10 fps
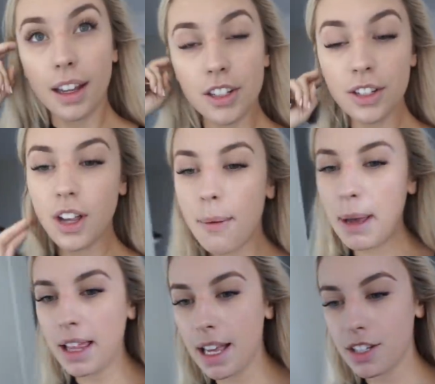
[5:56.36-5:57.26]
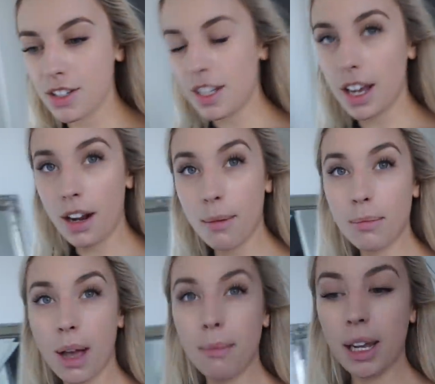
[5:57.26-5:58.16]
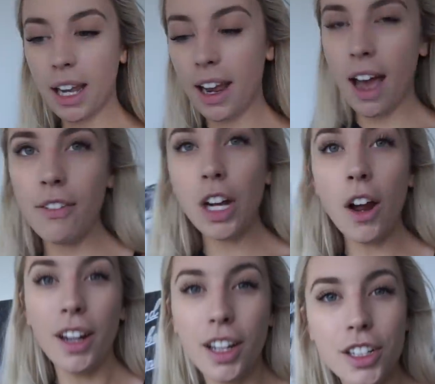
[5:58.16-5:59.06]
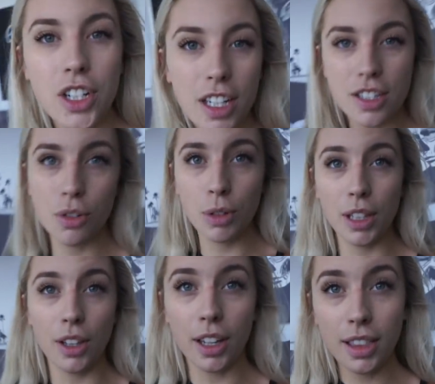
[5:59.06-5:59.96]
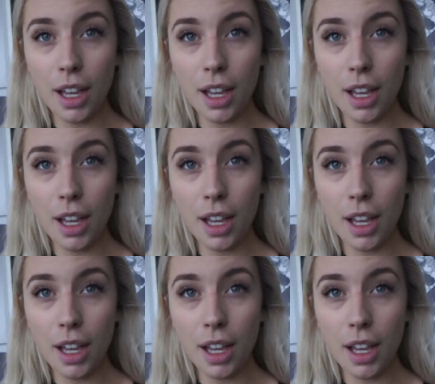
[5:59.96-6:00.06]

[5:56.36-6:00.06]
I just got my lashes done. I'm like, I haven't gotten a good chance to really look at